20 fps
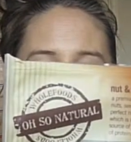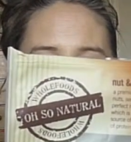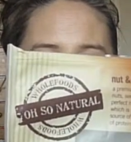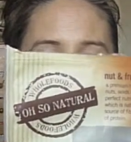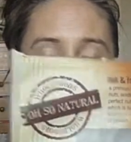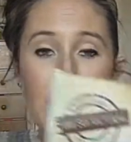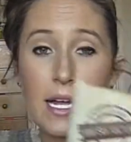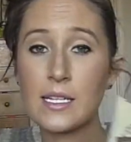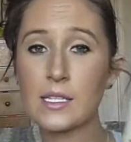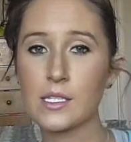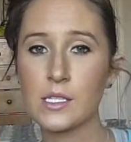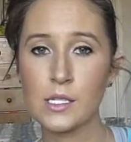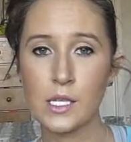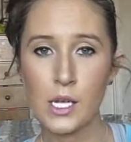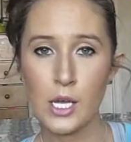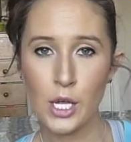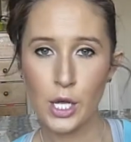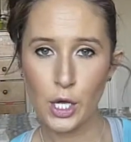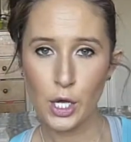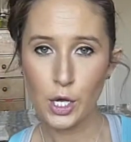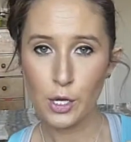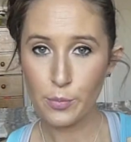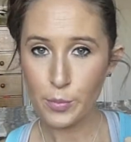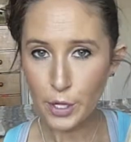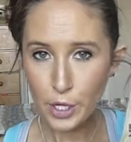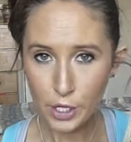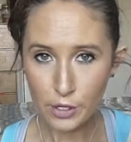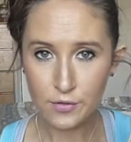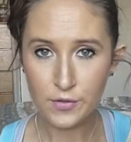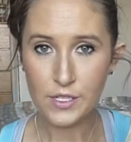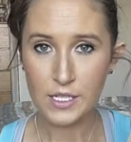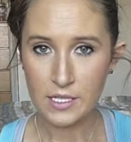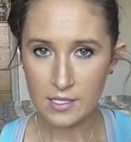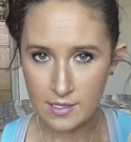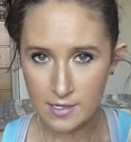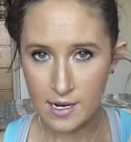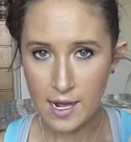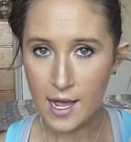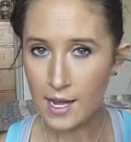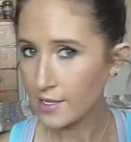So that's a perfect
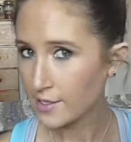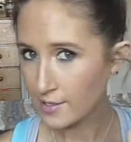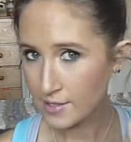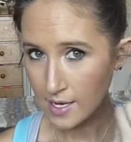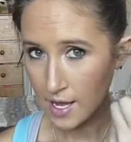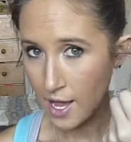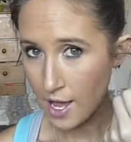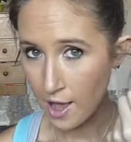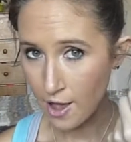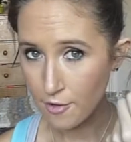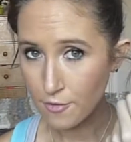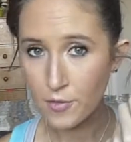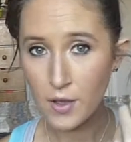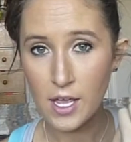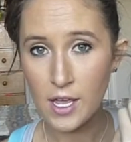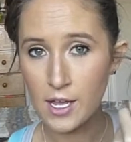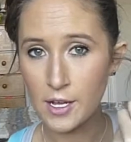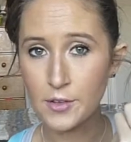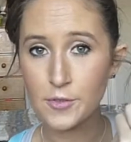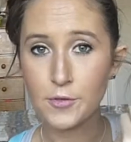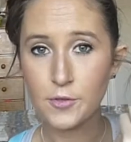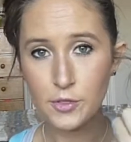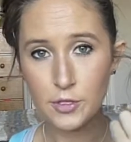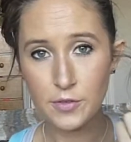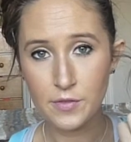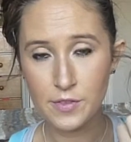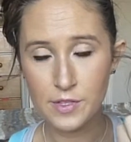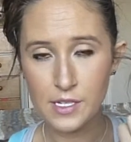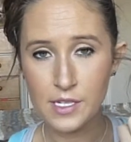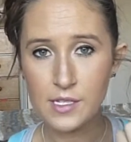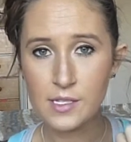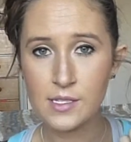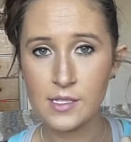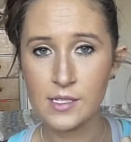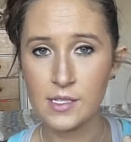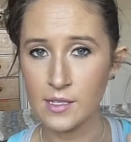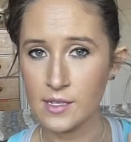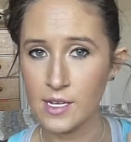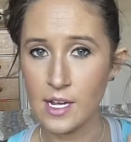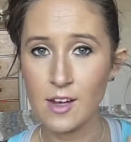snack to have. A handful of this
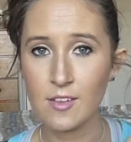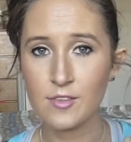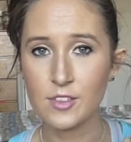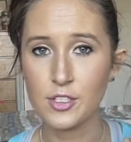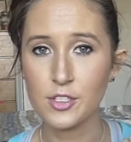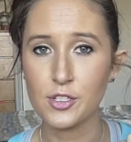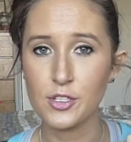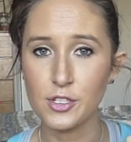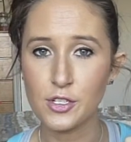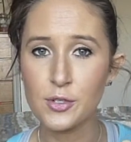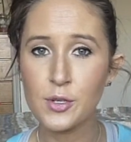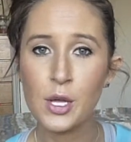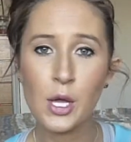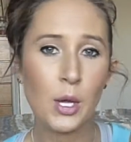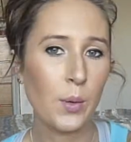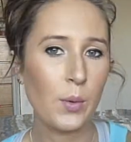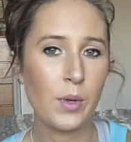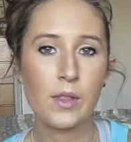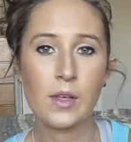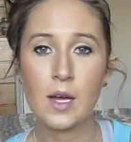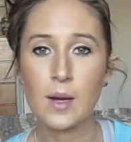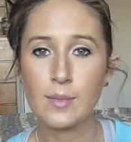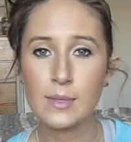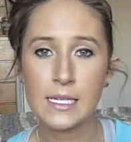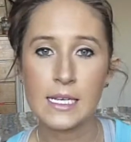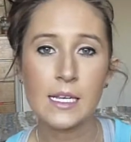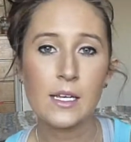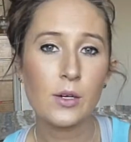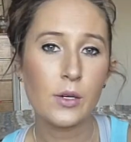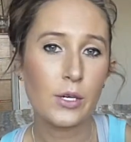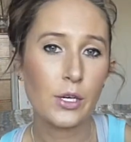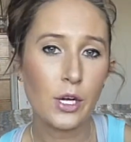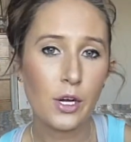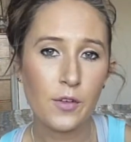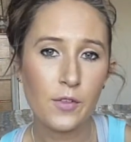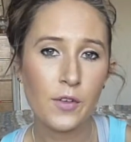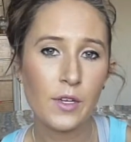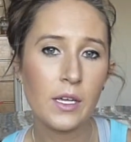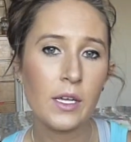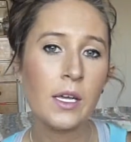in the afternoon with a cup of tea or a
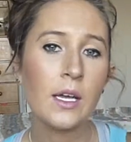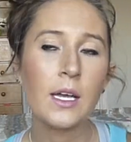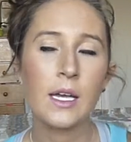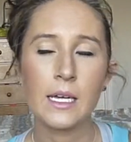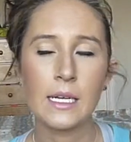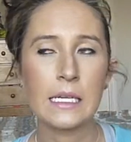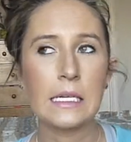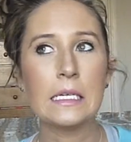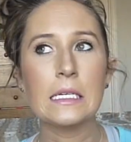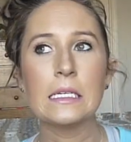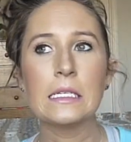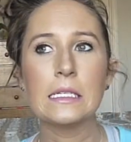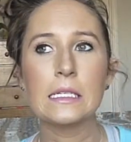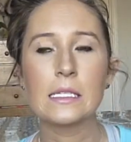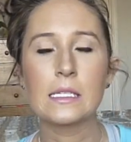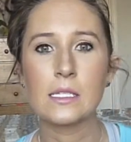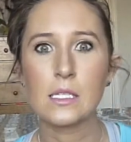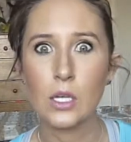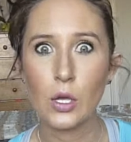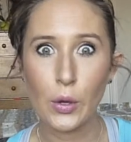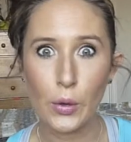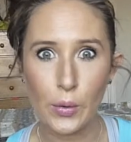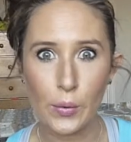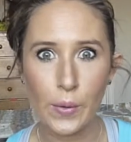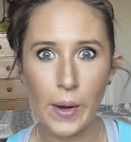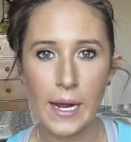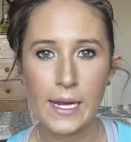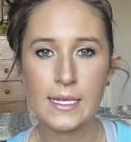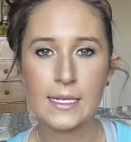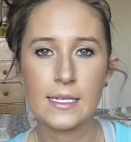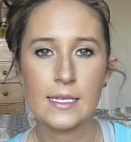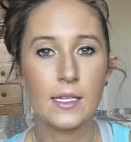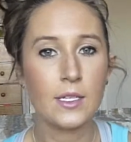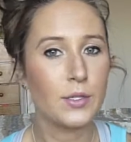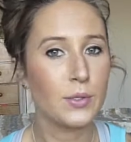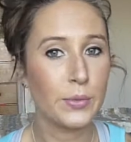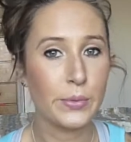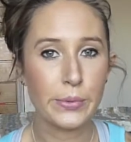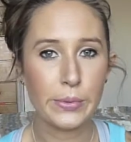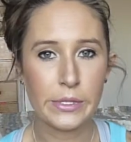coffee is great.
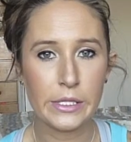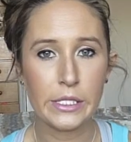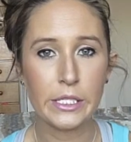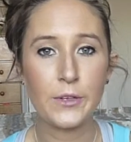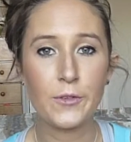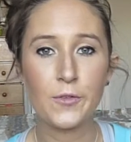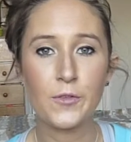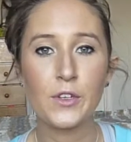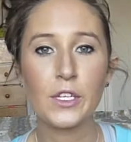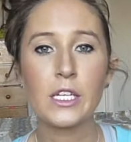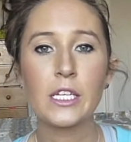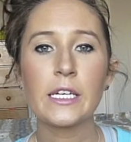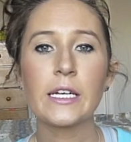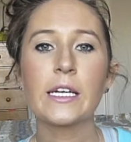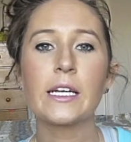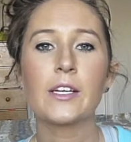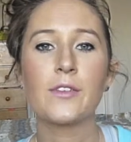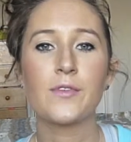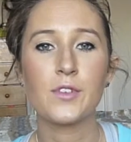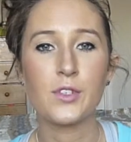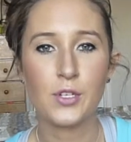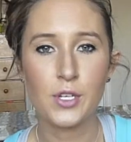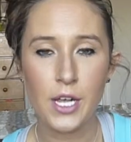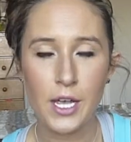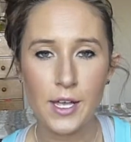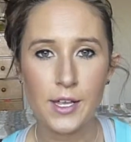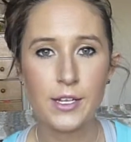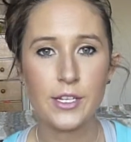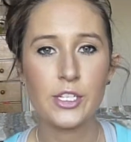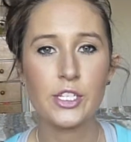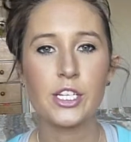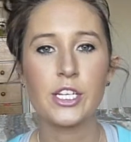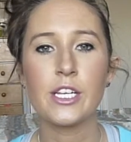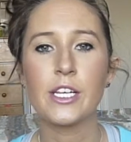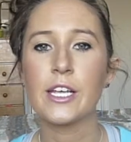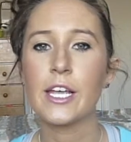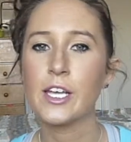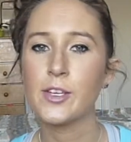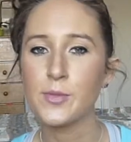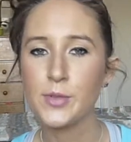It's really filling, gives you
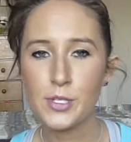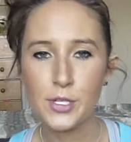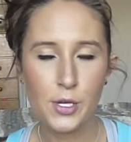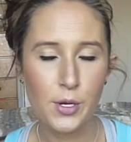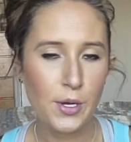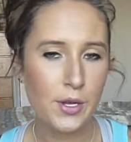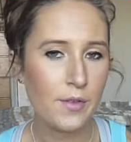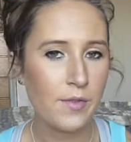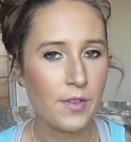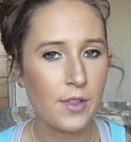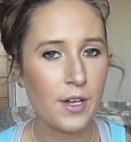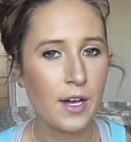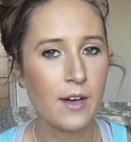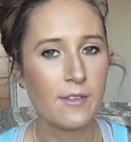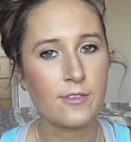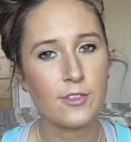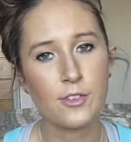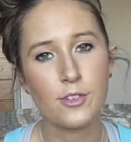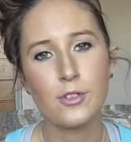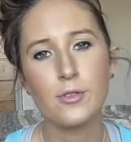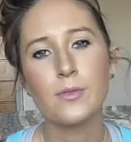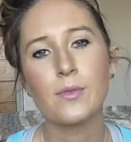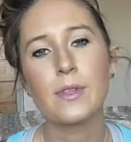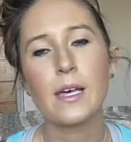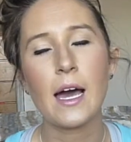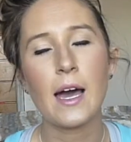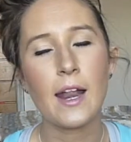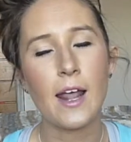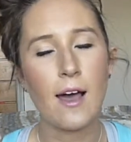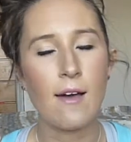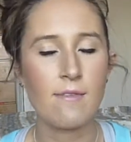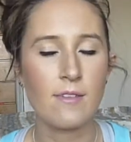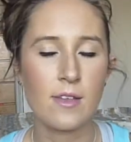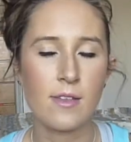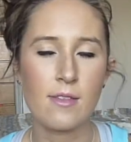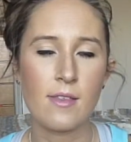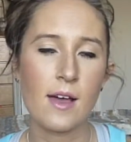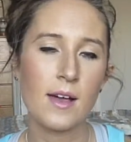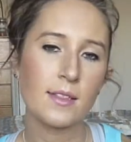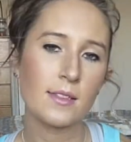energy, keeps you going for the afternoon without
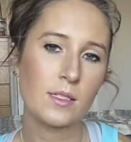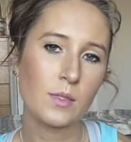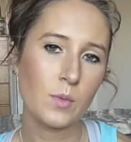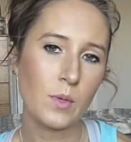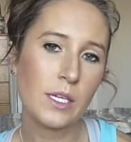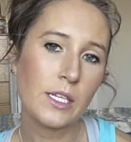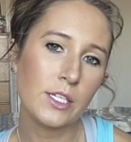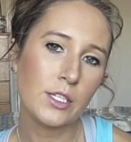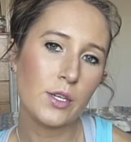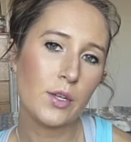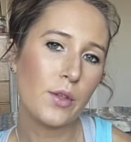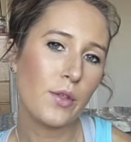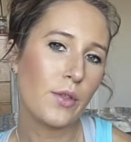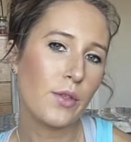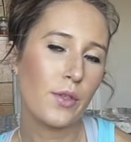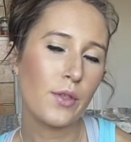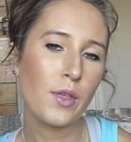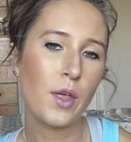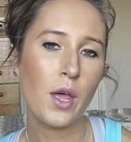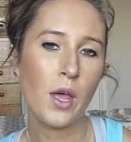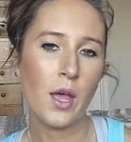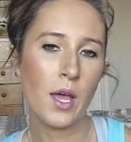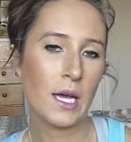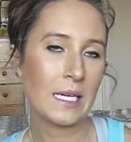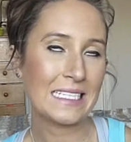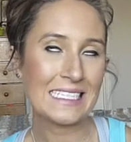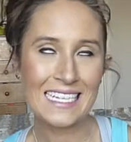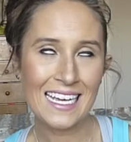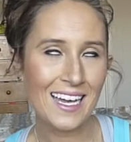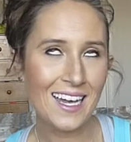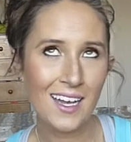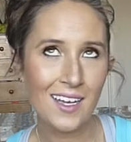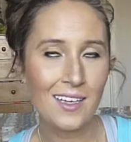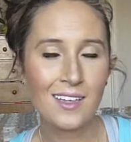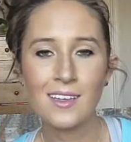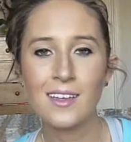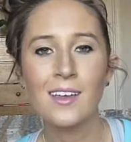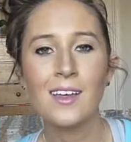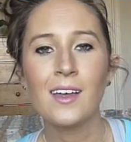having that sweet tooth attack.